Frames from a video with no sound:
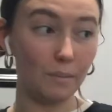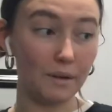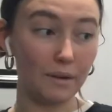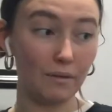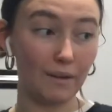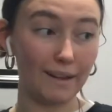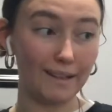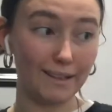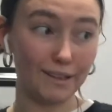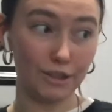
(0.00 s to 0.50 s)
me
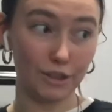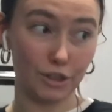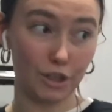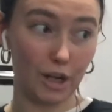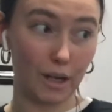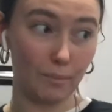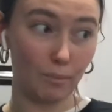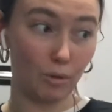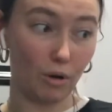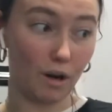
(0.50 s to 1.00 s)
ready to
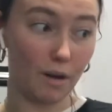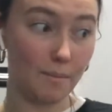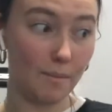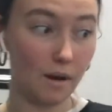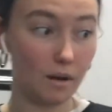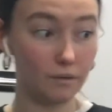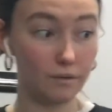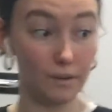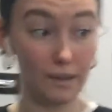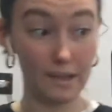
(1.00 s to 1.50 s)
shame
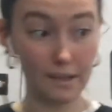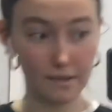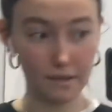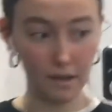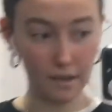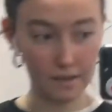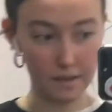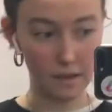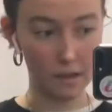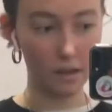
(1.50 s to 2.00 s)
Primark for their
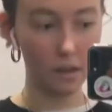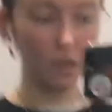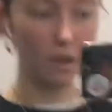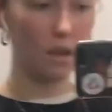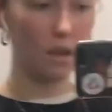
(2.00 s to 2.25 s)
sizing.